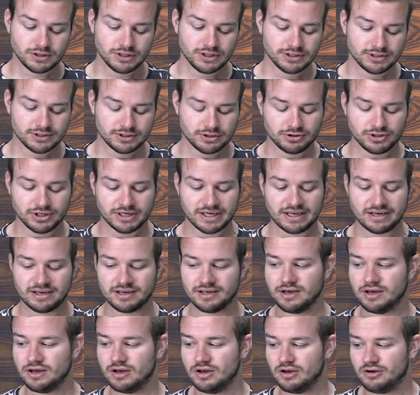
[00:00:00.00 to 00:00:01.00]
So you
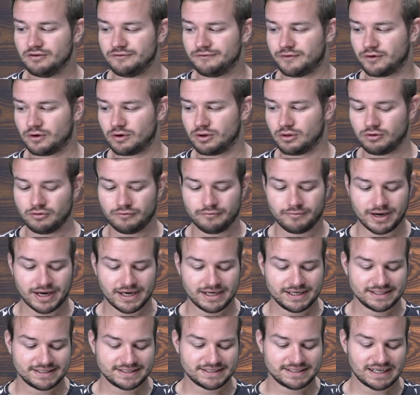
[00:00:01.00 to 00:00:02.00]
can follow
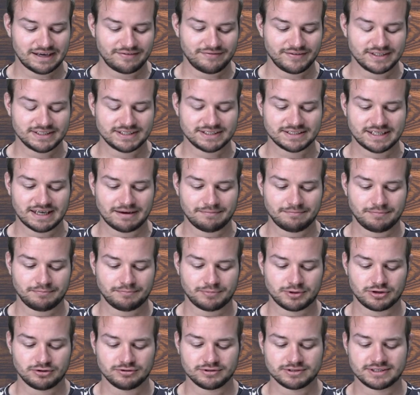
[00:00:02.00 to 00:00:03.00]
my 7-step
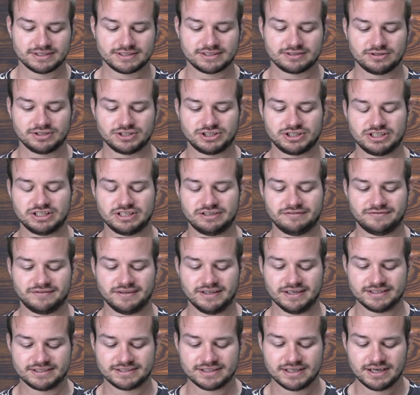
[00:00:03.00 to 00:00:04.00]
process to achieve
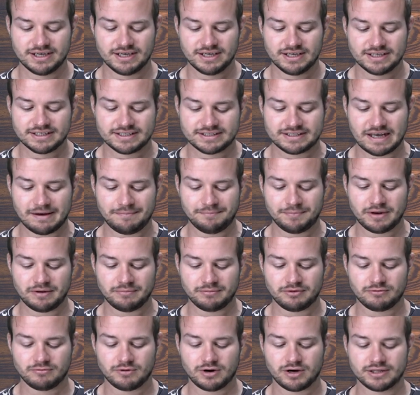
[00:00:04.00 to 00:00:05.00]
this. Step
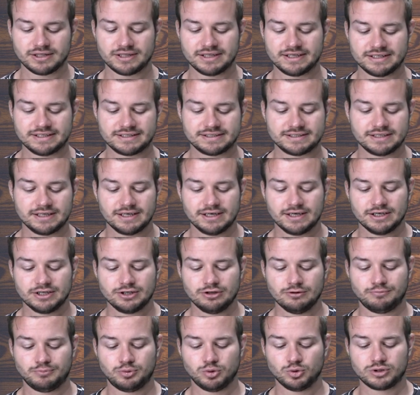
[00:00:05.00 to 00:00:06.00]
number 1 is
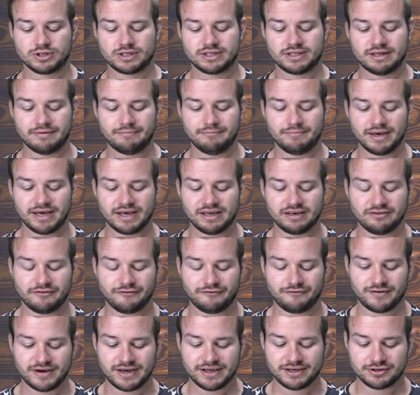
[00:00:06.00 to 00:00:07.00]
you put the main
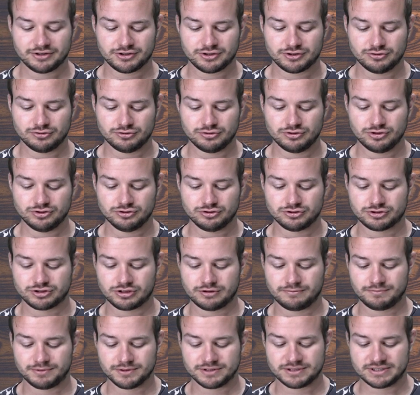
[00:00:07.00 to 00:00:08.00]
fader to
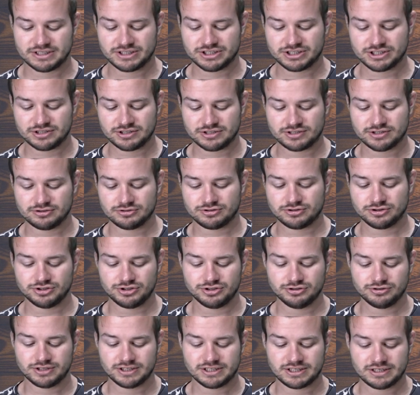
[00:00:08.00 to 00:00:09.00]
neutral position, so to
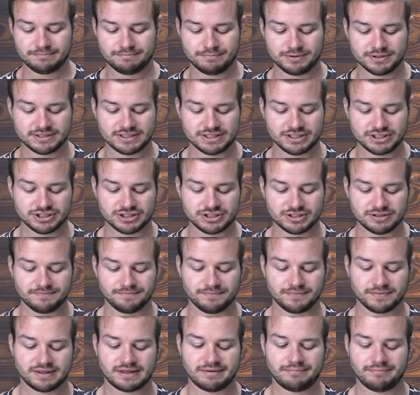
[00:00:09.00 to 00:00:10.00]
unity position.
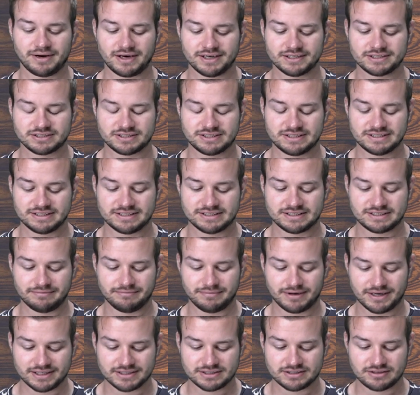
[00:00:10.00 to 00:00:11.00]
This is the
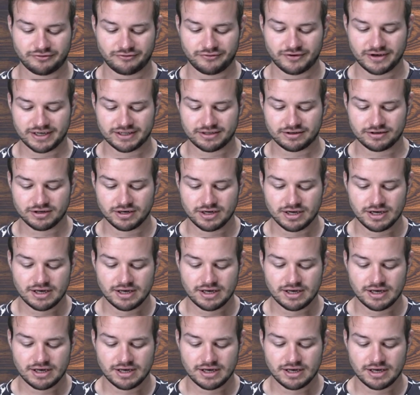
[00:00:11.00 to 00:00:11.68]
master fader.